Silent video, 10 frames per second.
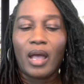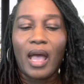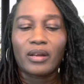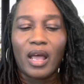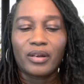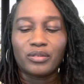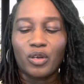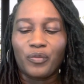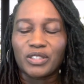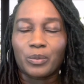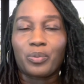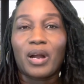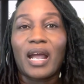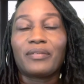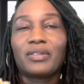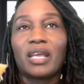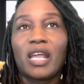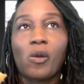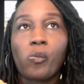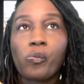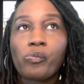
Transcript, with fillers: I, I don't know if it's a pride thing.